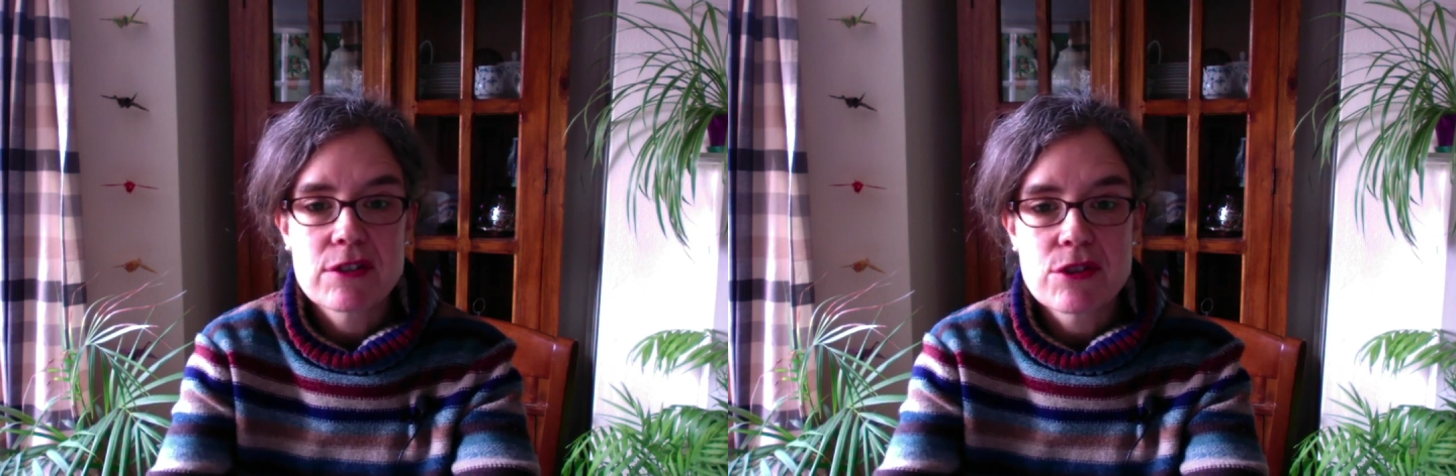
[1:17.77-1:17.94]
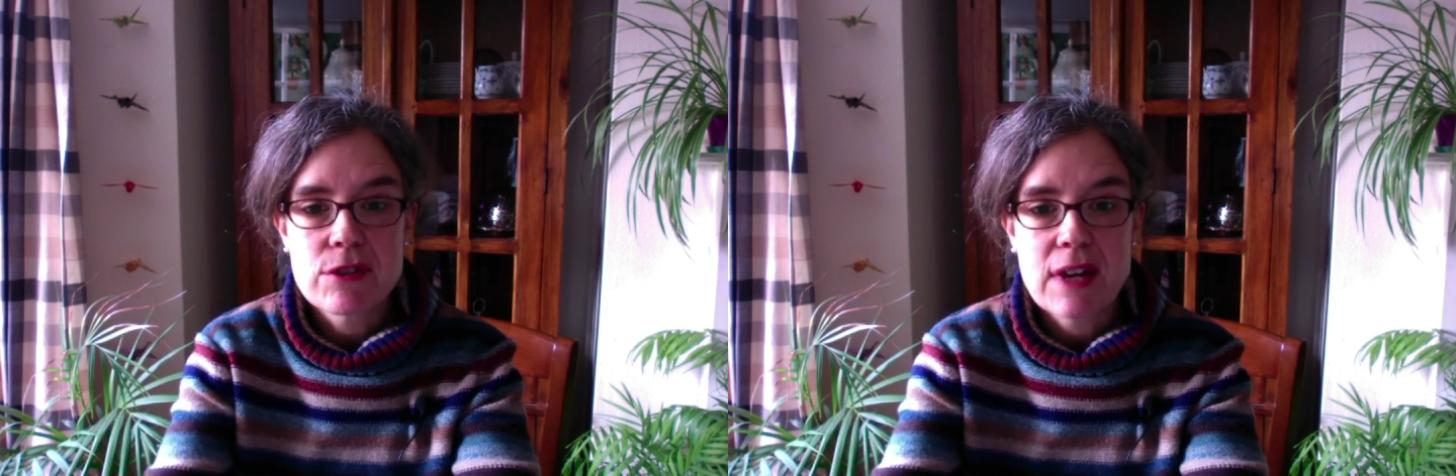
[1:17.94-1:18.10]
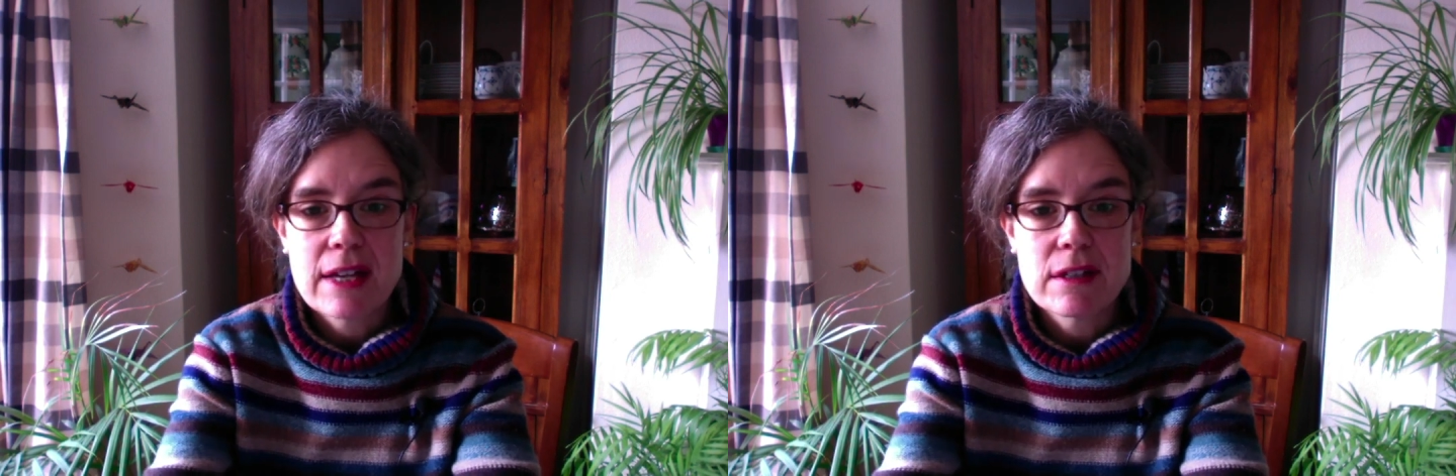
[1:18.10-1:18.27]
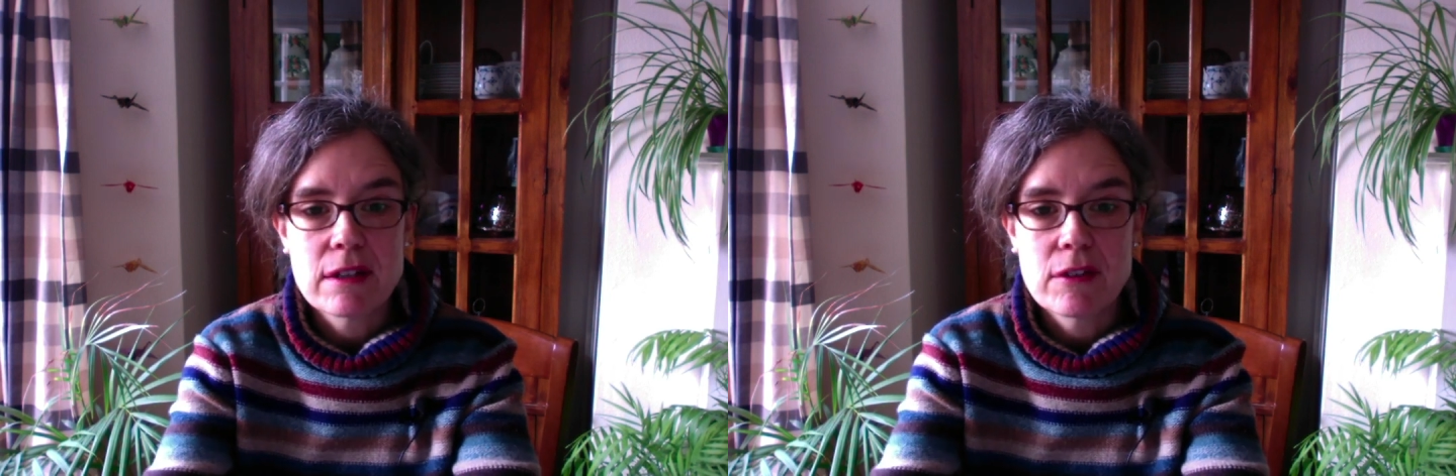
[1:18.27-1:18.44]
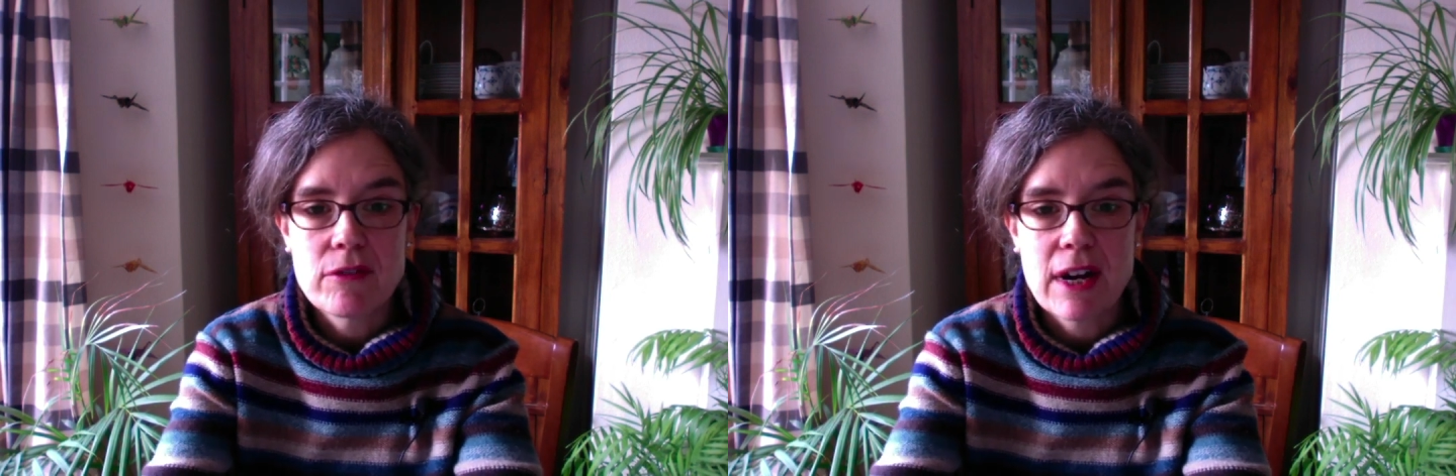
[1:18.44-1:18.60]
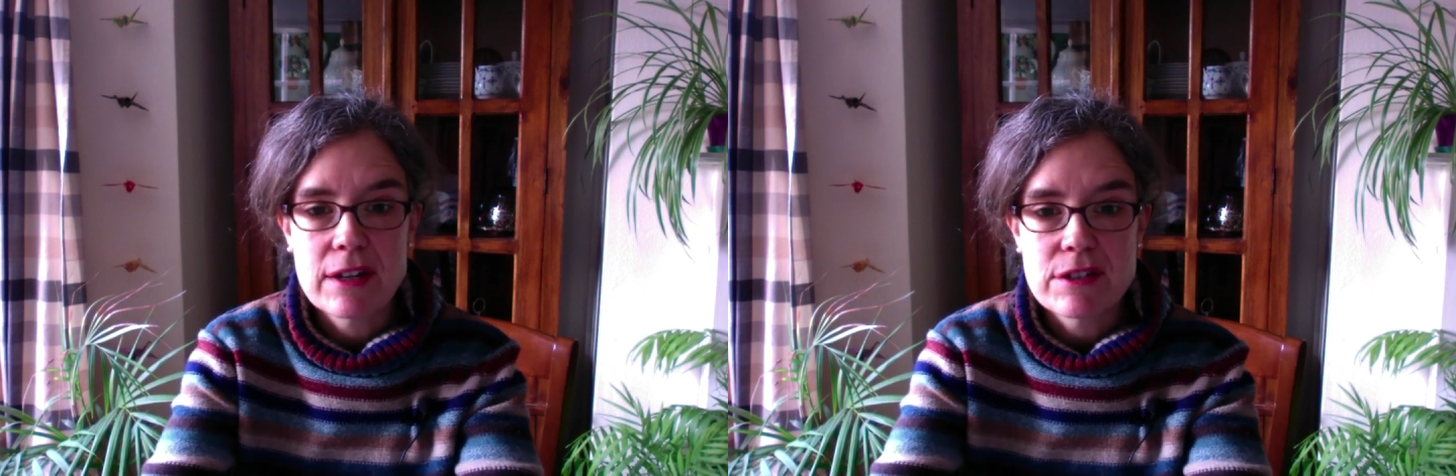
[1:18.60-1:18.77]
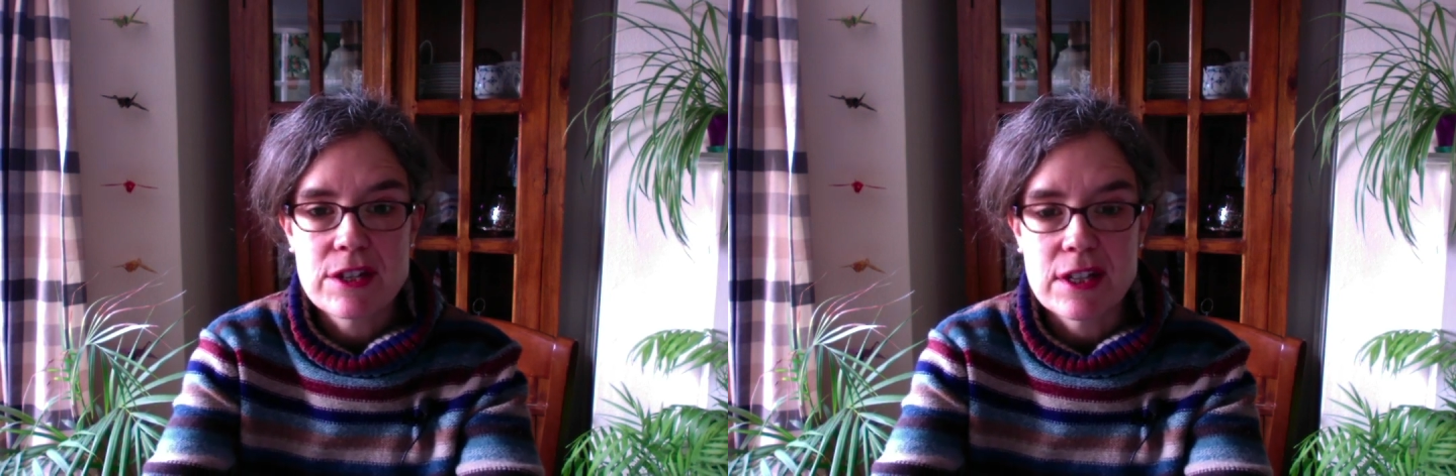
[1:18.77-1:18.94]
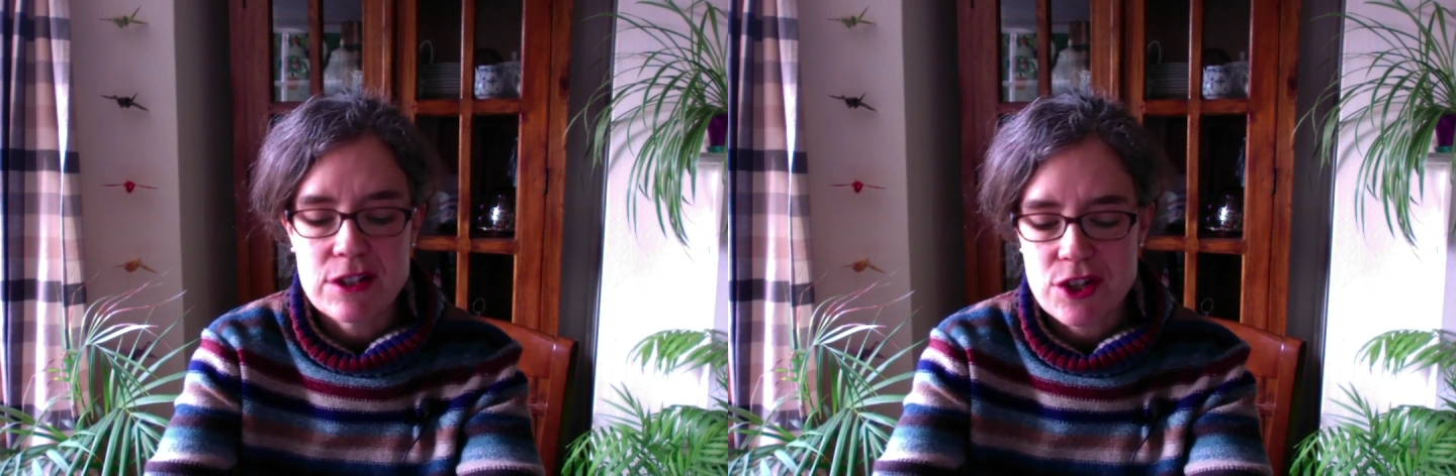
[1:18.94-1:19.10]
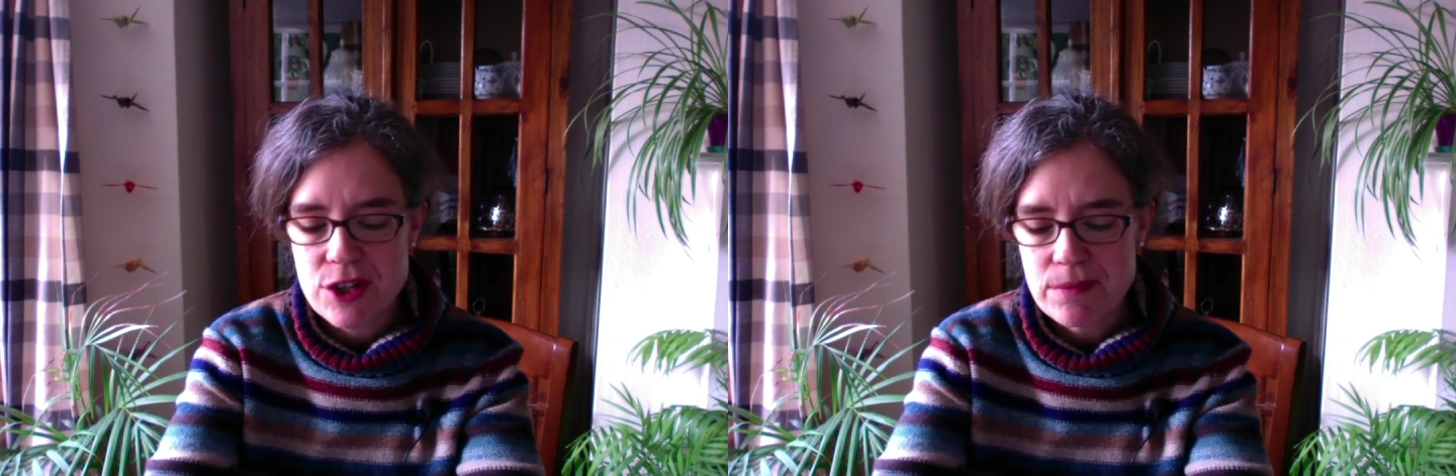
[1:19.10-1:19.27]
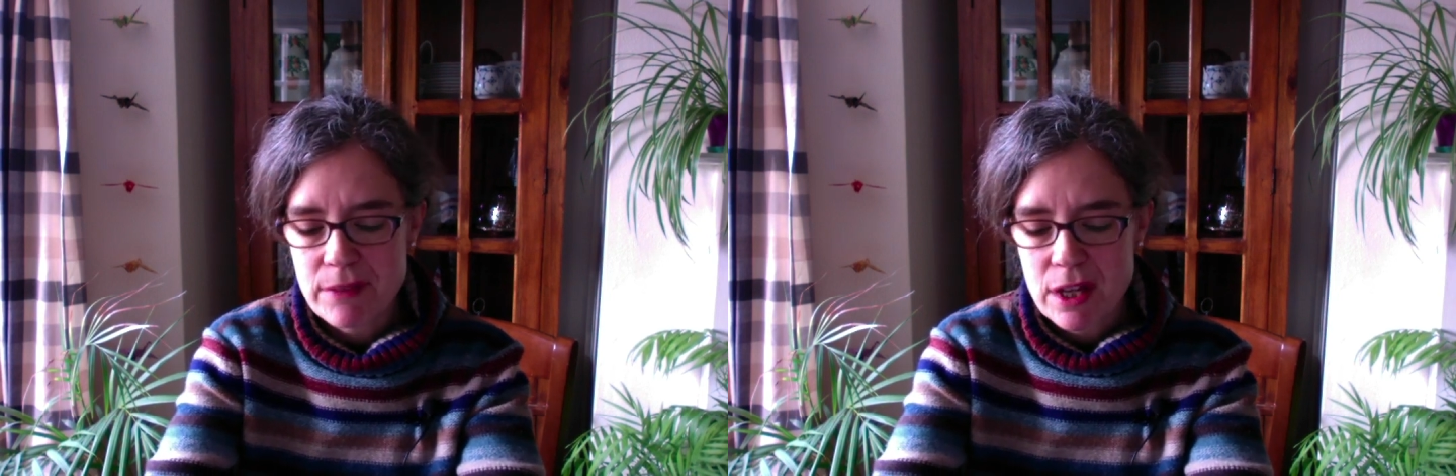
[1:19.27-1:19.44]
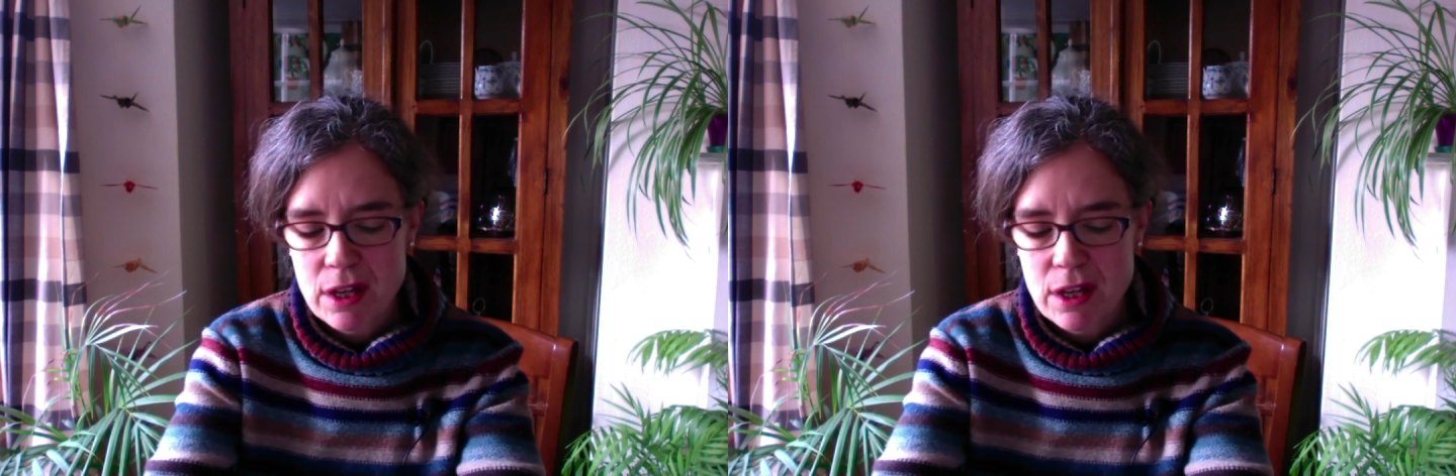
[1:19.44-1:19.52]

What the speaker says: to get an advantage,